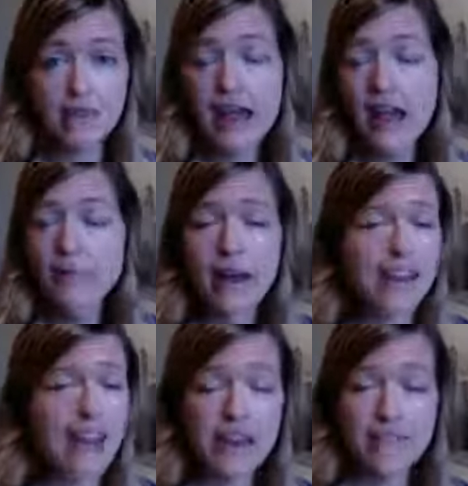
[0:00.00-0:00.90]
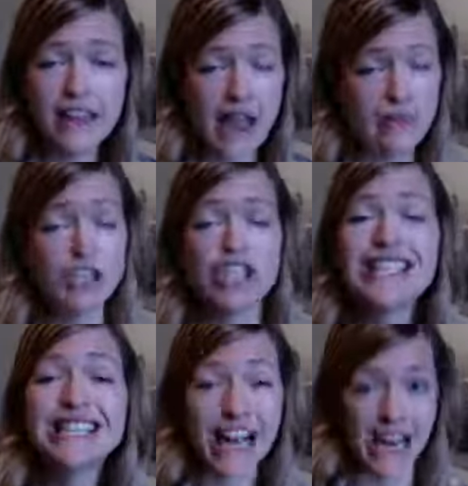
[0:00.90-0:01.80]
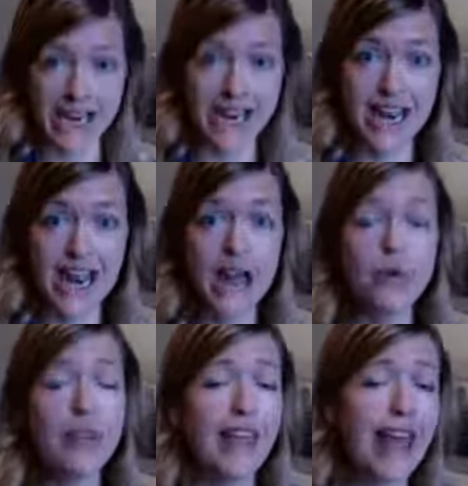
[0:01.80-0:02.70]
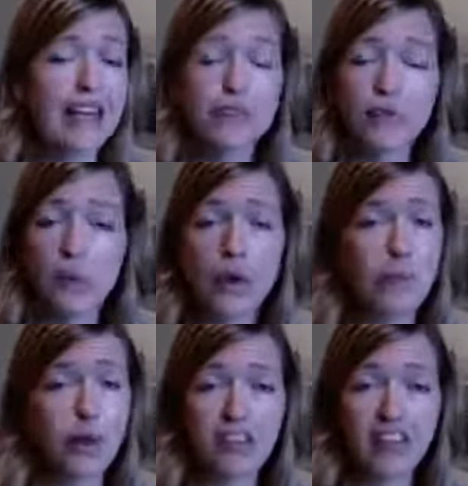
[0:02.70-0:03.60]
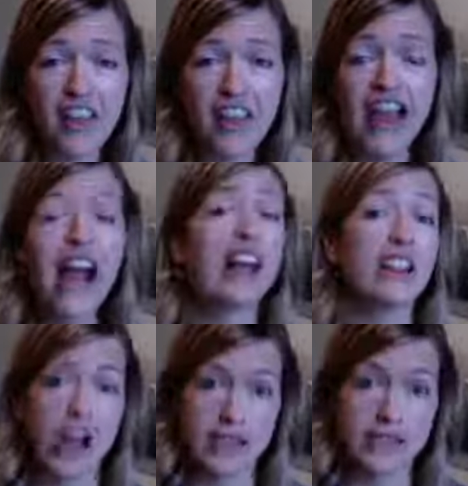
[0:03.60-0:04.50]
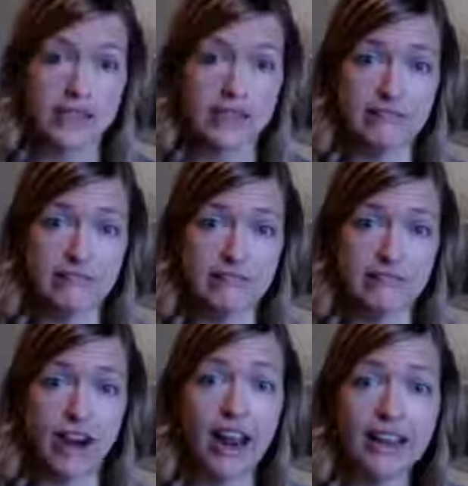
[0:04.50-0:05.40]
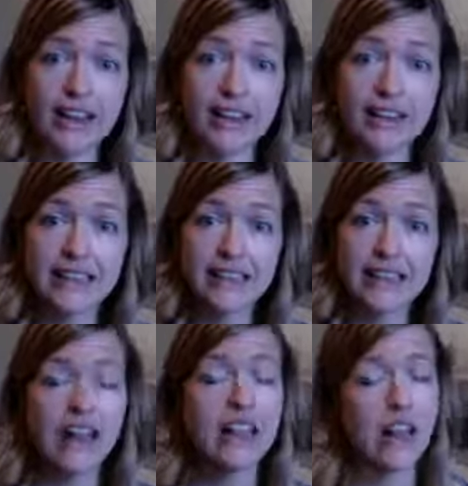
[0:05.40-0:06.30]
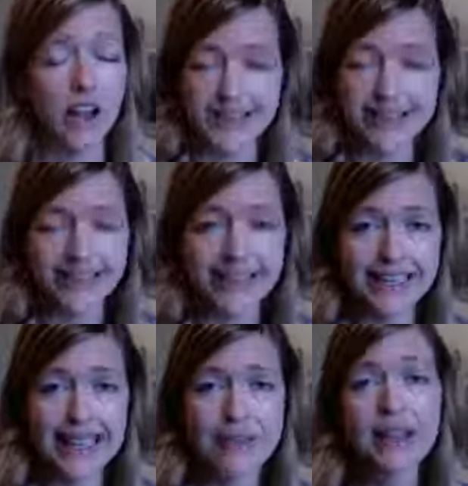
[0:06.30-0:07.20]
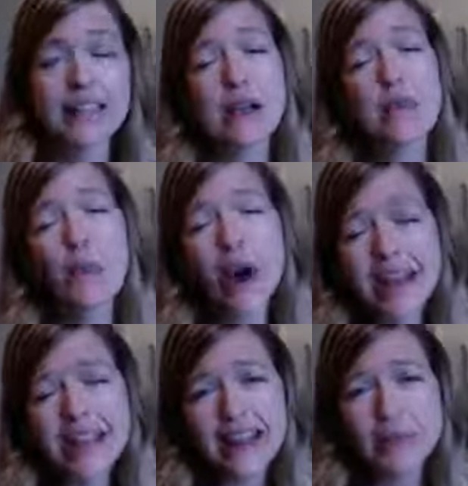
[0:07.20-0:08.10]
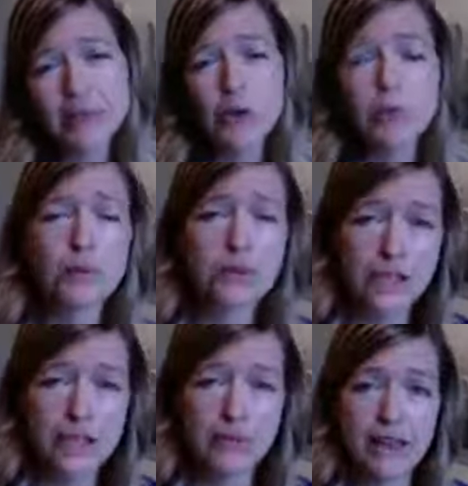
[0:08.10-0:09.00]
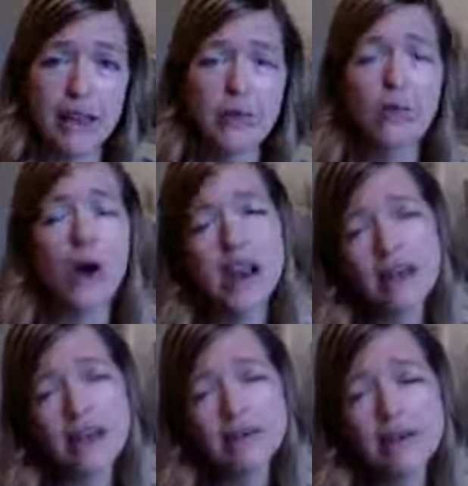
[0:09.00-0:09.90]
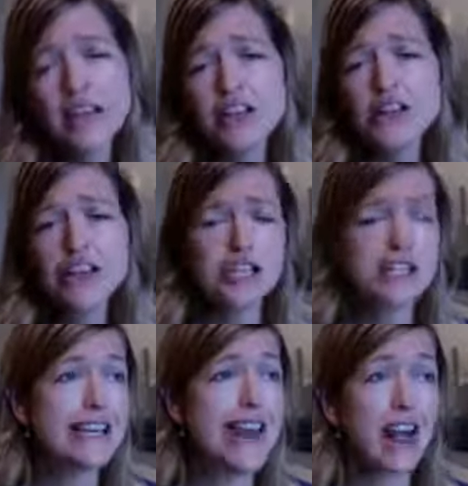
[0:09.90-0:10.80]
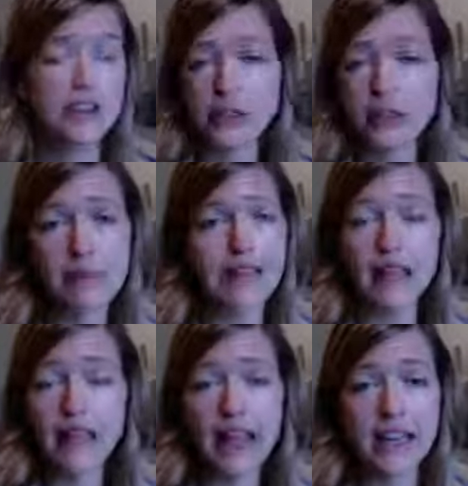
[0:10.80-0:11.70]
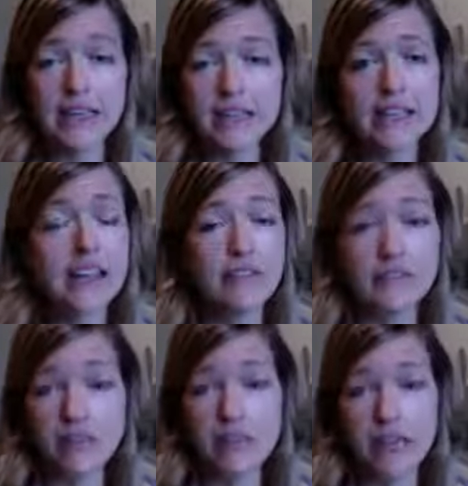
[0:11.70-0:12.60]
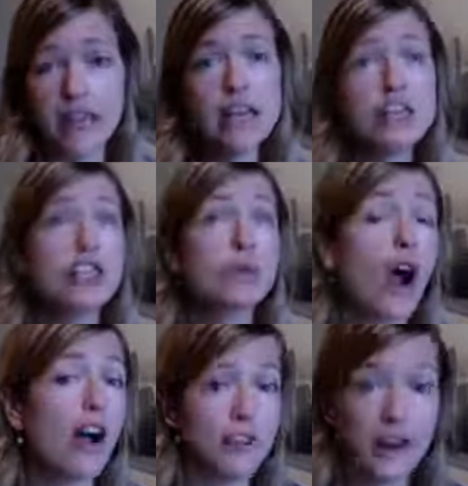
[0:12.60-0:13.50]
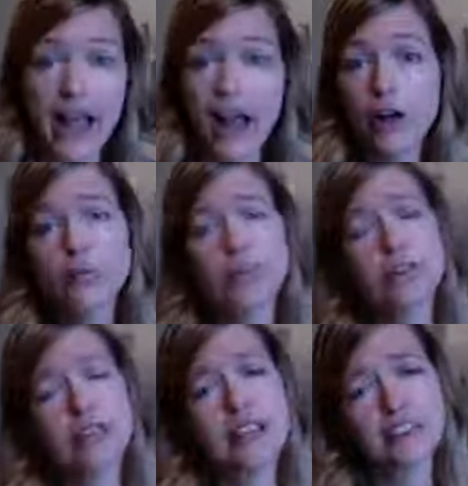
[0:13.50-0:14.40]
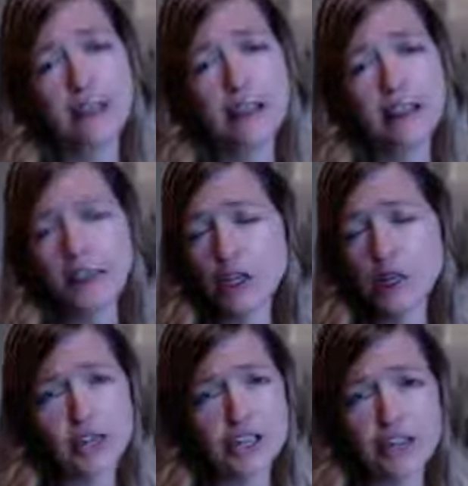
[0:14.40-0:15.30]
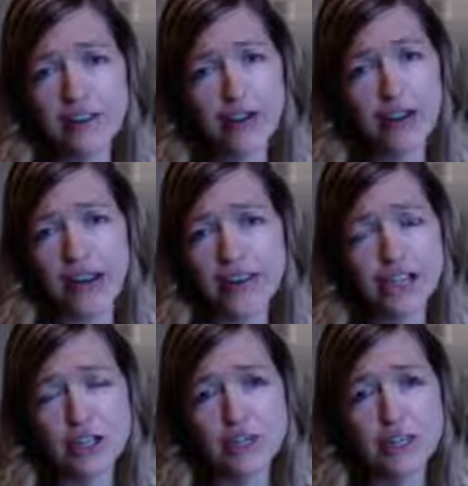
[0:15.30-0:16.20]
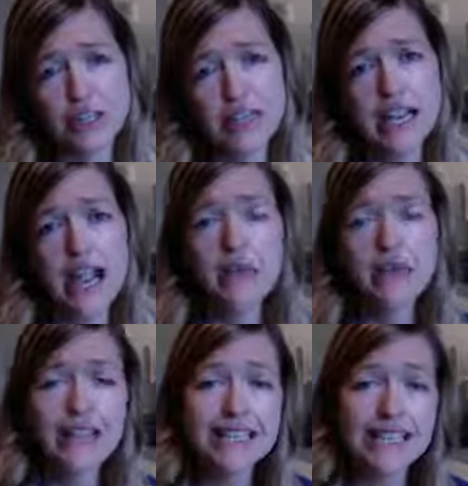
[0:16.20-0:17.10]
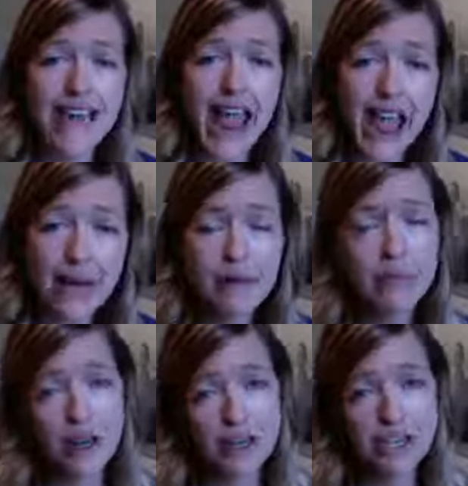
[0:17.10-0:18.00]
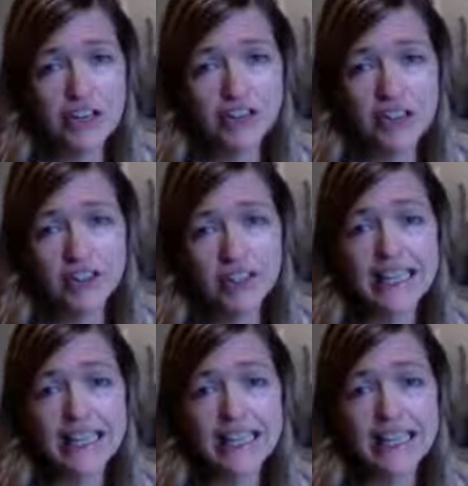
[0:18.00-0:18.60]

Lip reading: And by the end of it, I was done. And when they asked for one more thing, I lost it, right? I lost it because I wanted them to appreciate I wanted them to just naturally be inclined to give to me, to offer to help, or to give me an expression of their gratitude. And when that didn't happen, what did she feel?